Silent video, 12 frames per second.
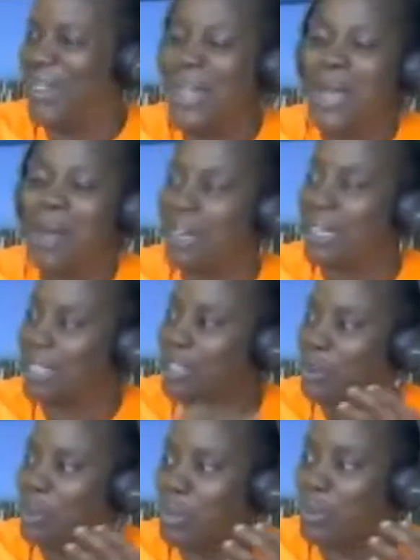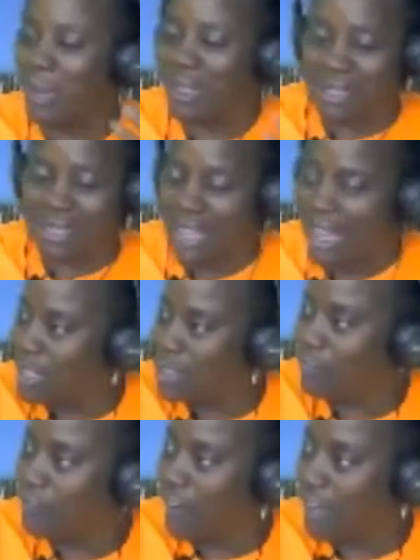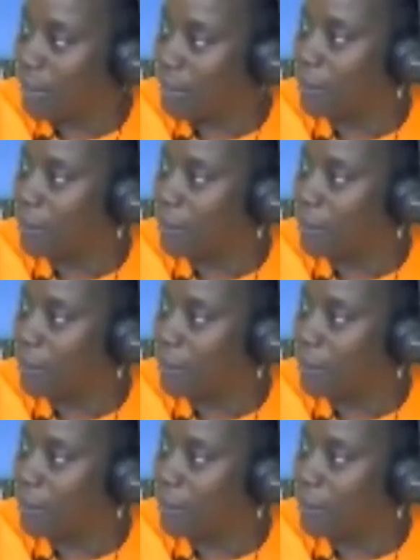but you want to start your fire.